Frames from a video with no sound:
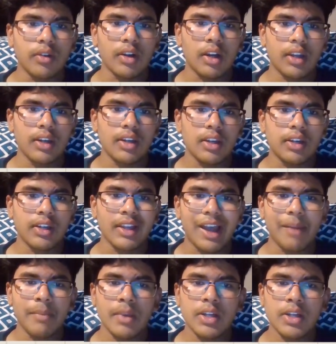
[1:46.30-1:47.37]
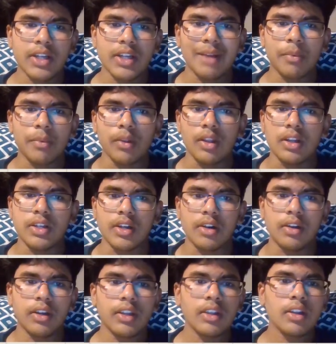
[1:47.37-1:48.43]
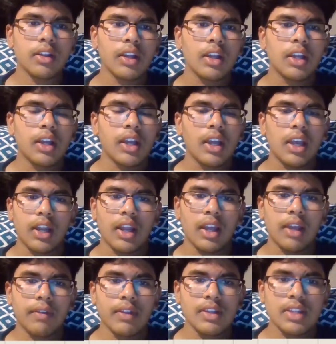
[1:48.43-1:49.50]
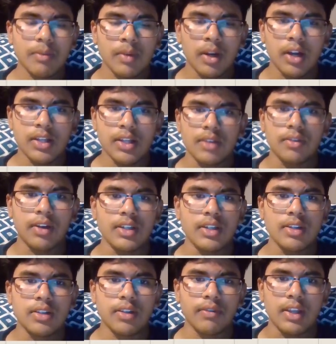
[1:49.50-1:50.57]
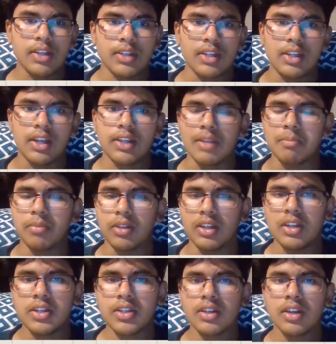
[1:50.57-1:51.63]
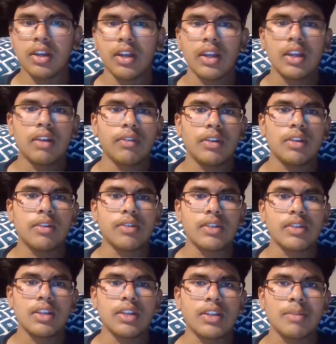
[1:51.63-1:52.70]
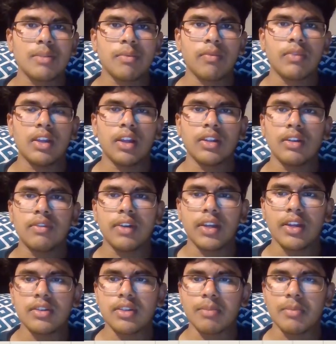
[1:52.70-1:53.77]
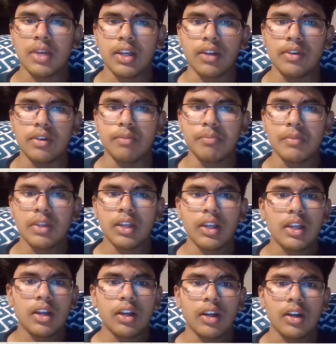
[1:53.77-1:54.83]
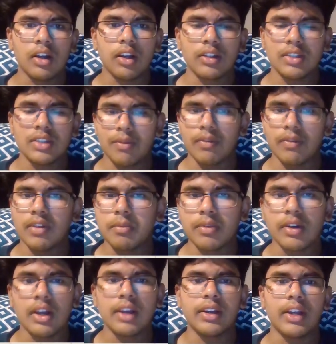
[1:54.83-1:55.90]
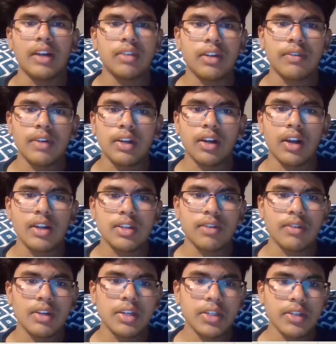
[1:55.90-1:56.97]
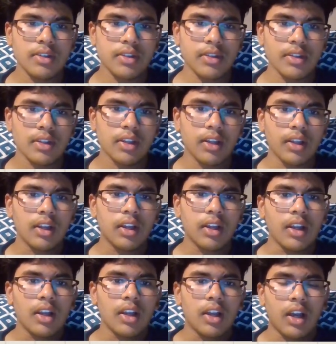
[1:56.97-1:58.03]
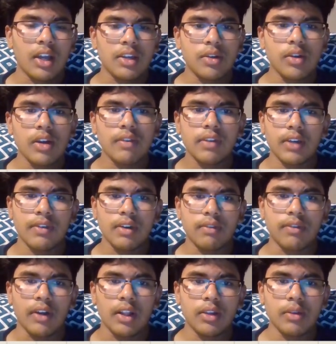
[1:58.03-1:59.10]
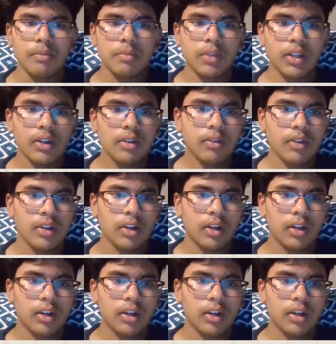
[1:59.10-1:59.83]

did cabbage, apple, and cherry, and I had the same concentrations of SDS and bleach. If you see some of the other videos in my group, some of them tried out different concentrations. I do have a different volume though, of